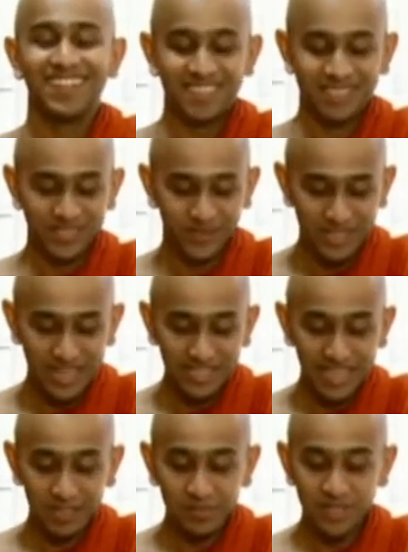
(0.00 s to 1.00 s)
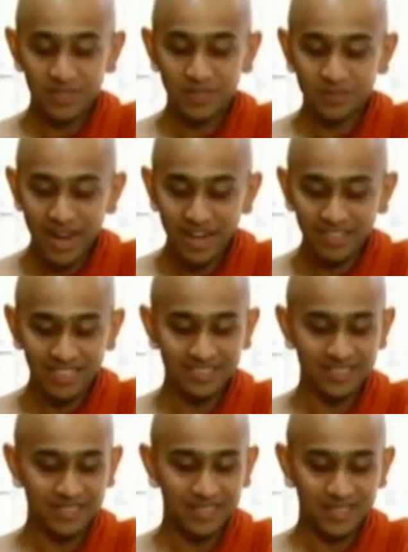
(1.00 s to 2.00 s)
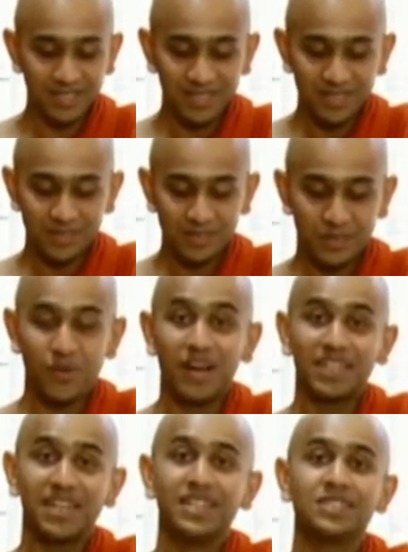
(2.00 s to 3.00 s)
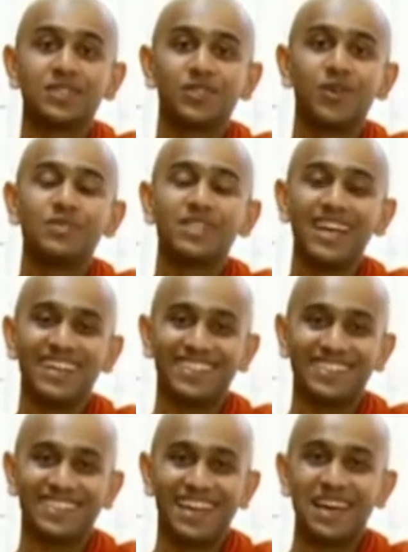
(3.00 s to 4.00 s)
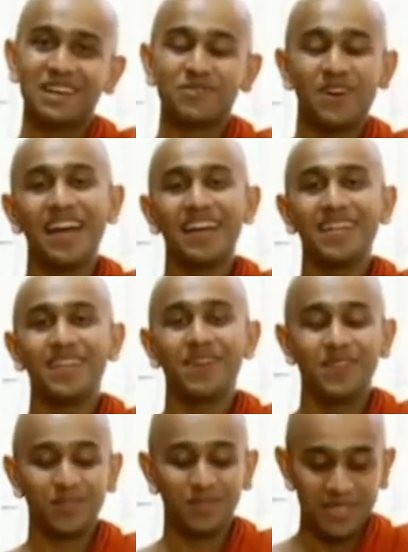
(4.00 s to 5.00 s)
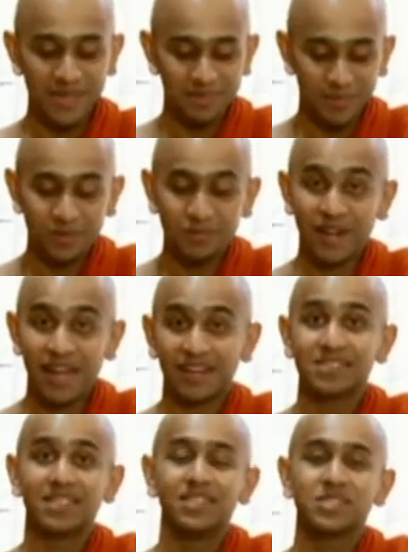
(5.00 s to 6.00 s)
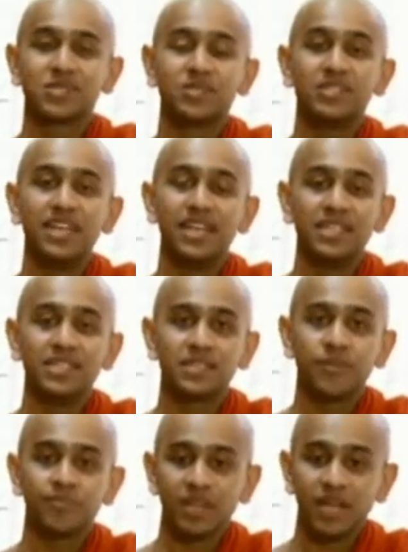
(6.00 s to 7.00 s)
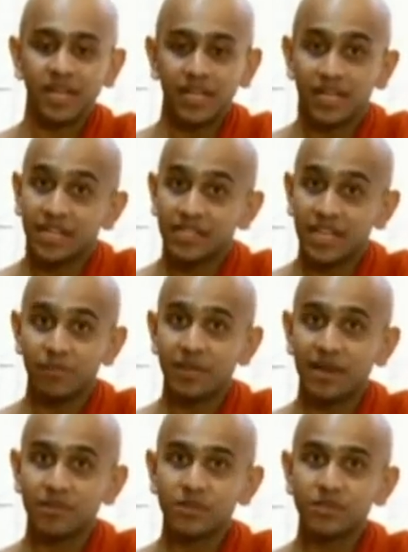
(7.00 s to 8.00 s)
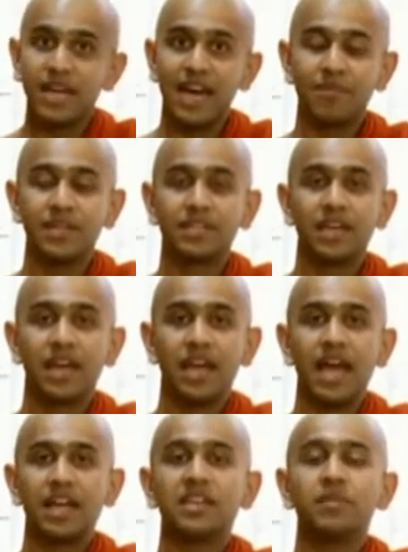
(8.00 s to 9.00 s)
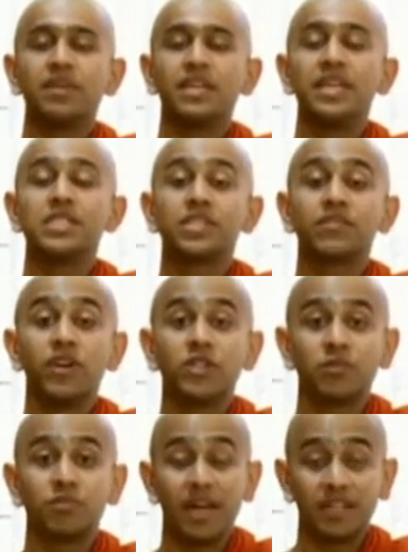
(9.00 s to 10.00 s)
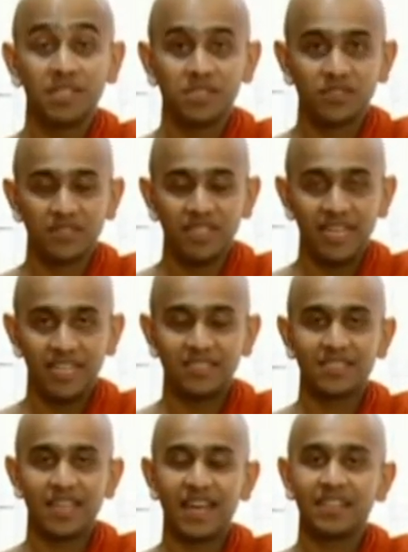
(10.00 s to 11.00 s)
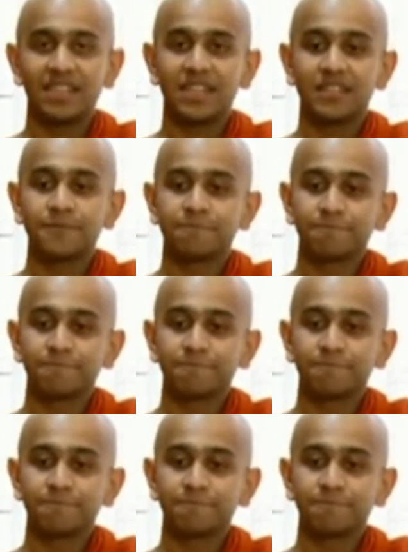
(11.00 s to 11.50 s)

So, and that will be a good practice. So what else to obtain? And finally, when you keep on practicing these good deeds, that will become a good habit, and it will be easy for you to practice good deeds. And then